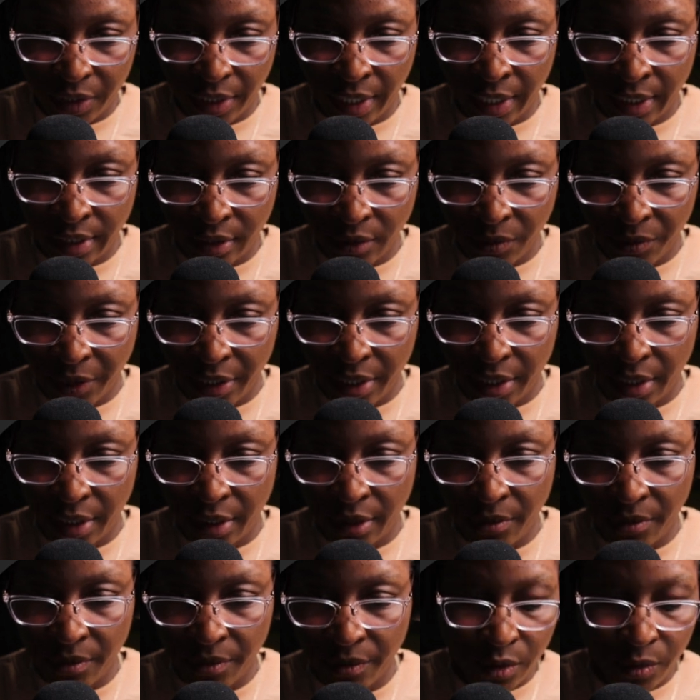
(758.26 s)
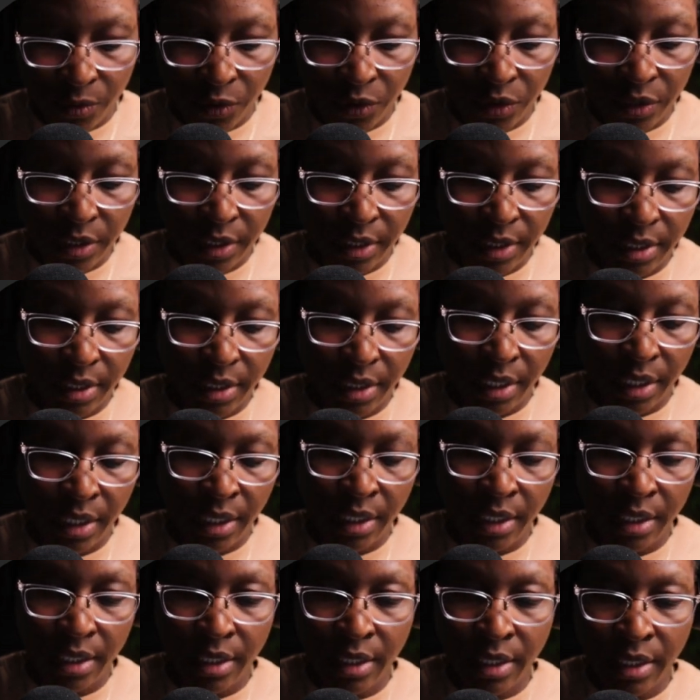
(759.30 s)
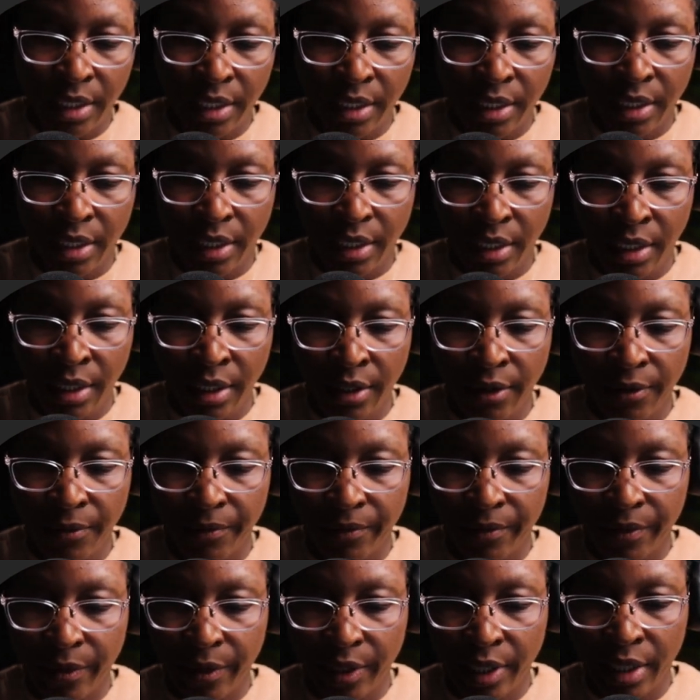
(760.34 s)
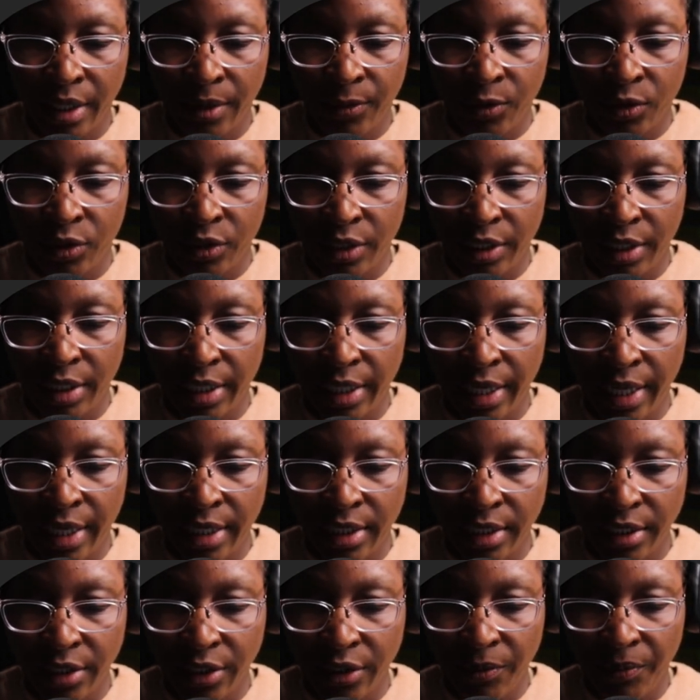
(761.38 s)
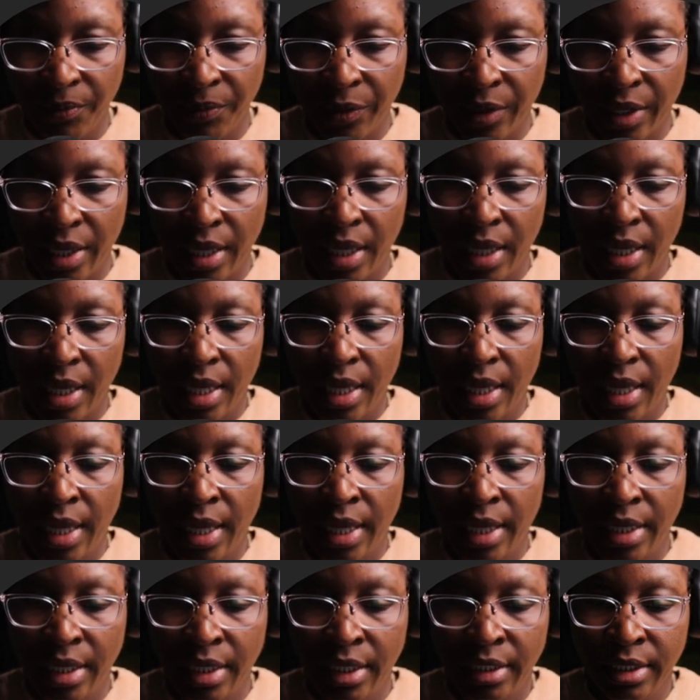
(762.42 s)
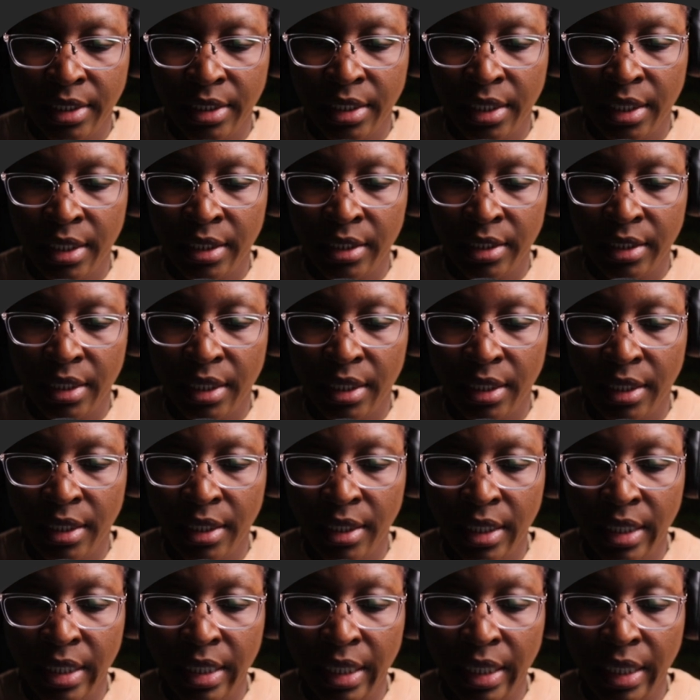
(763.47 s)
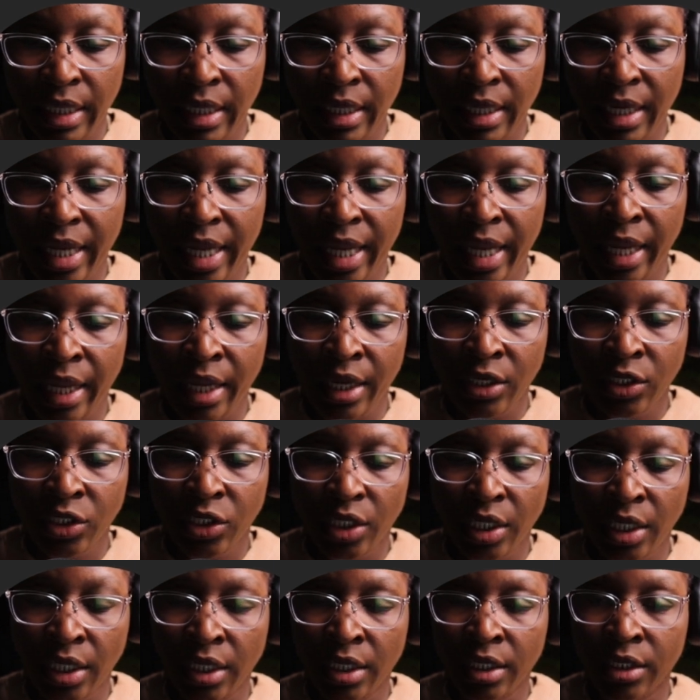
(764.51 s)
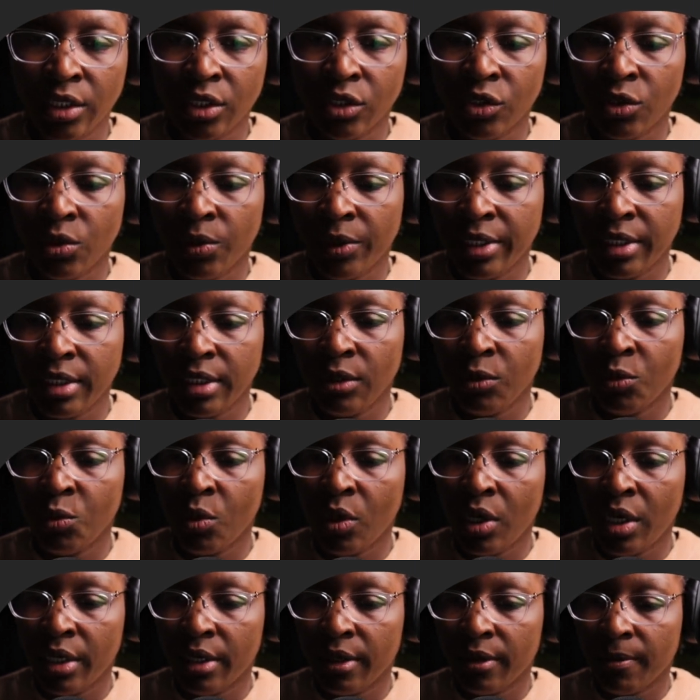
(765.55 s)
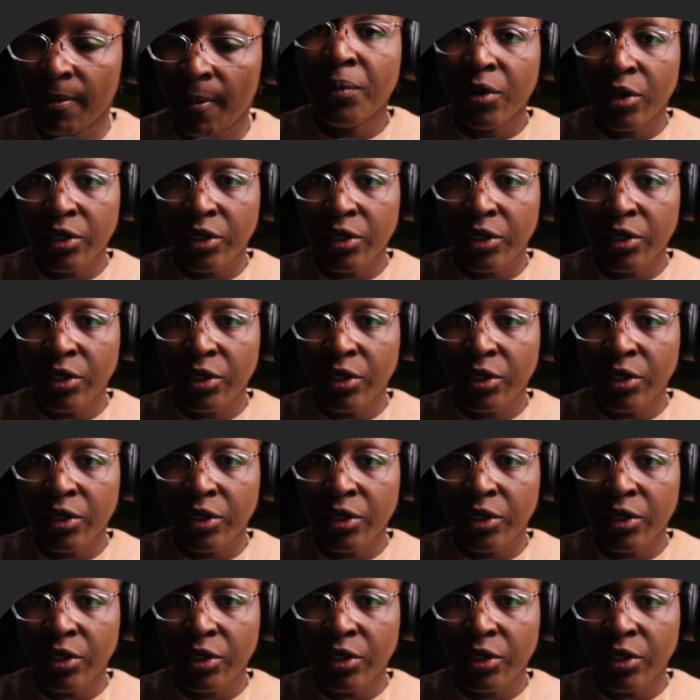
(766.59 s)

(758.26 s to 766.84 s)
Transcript: to enter my name. So I'm going to say Nikki, and I'm going to hit enter, and it says Nikki age is 21.